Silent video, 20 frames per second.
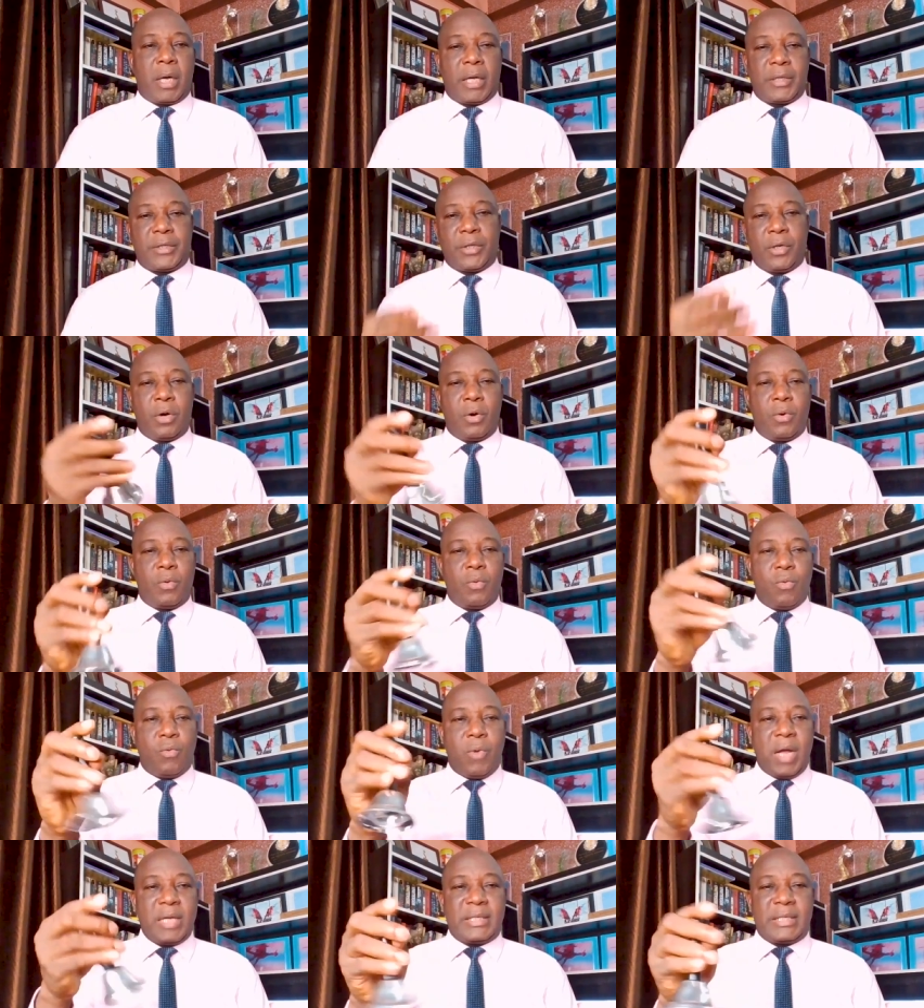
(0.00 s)
So
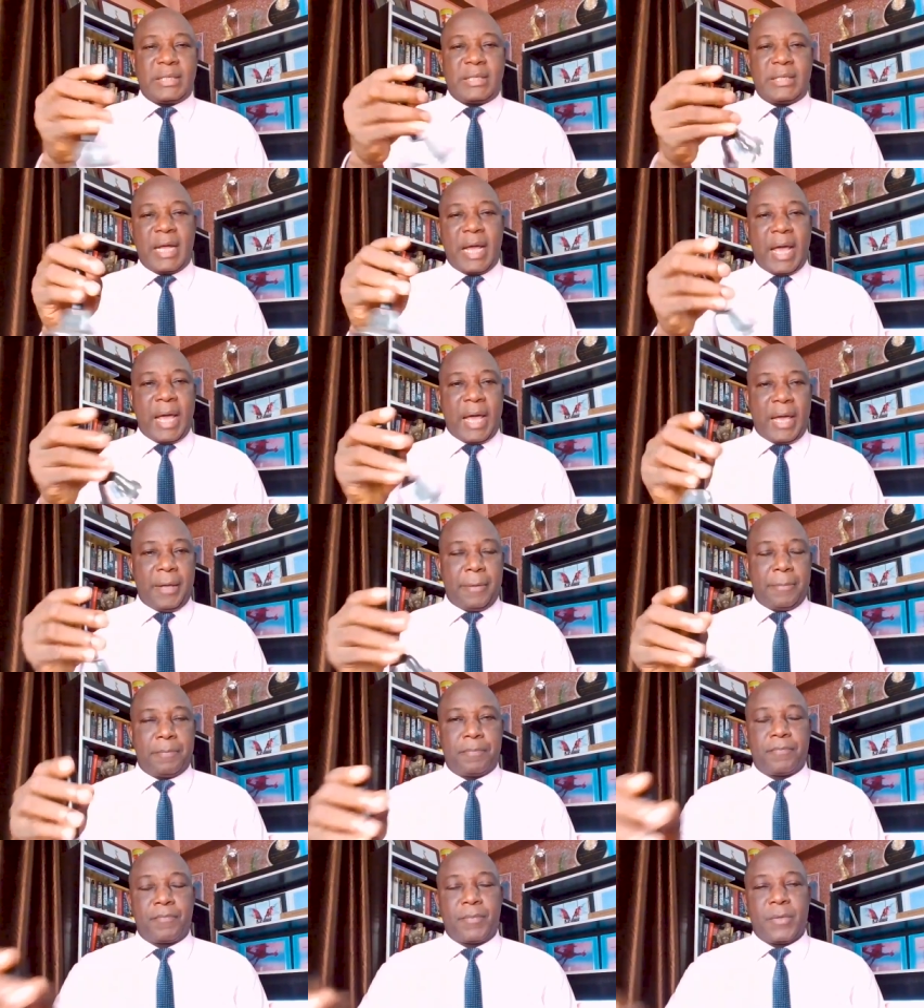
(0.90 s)
Wednesday,
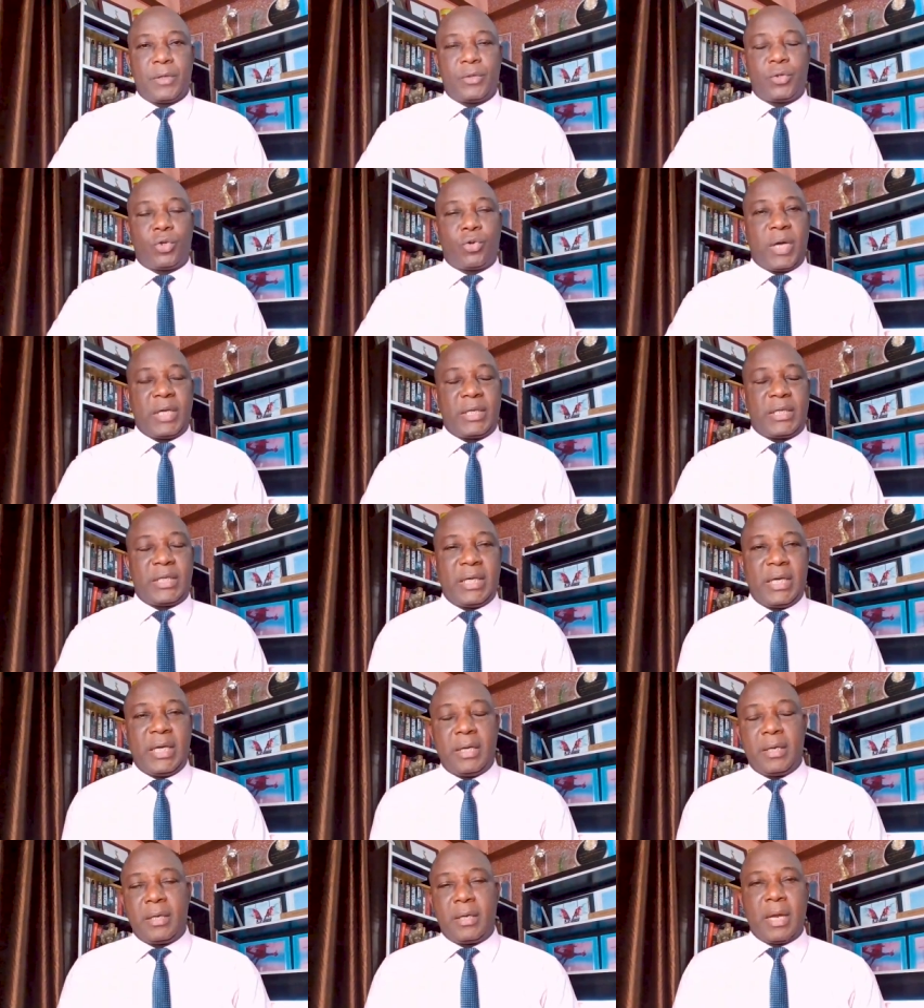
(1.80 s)

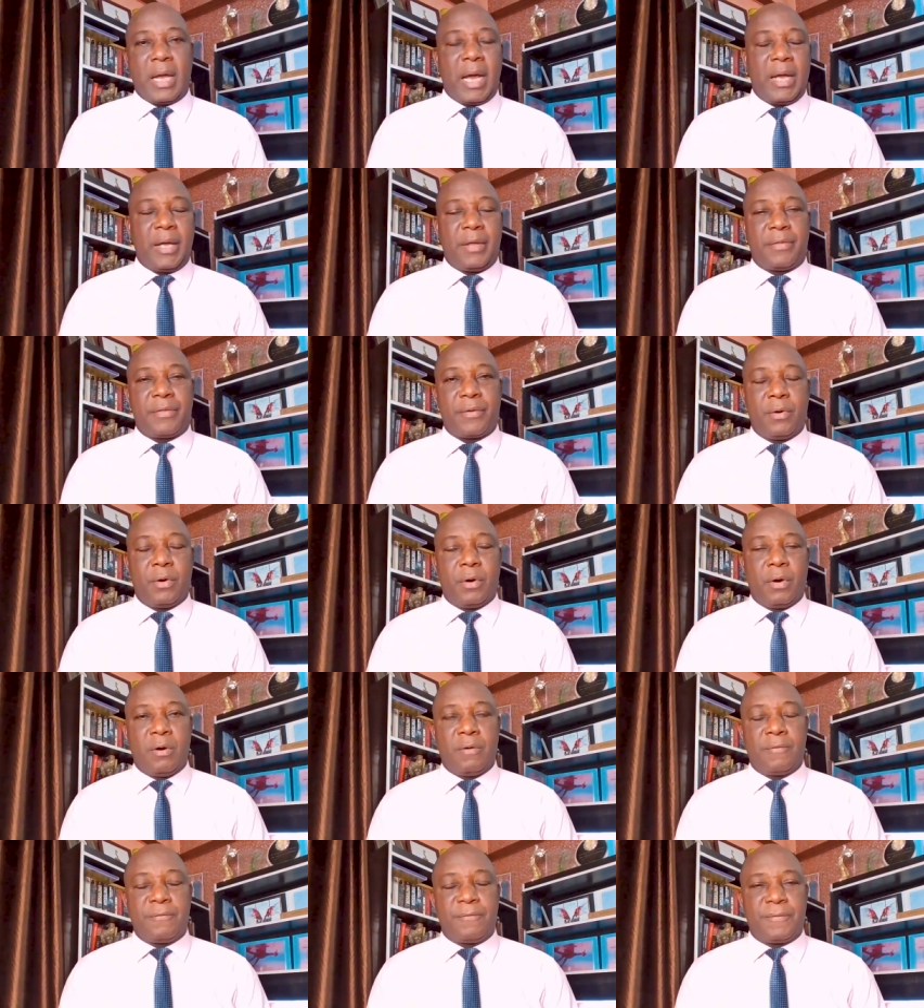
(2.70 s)
29th
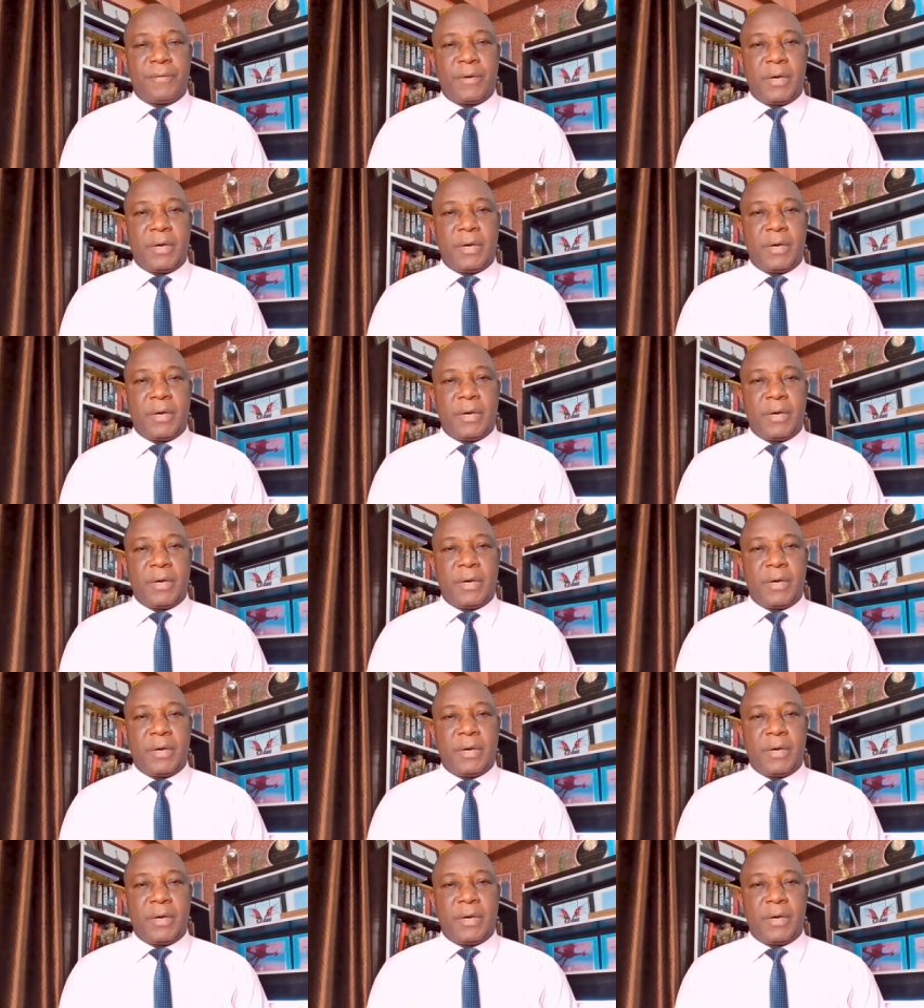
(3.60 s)
of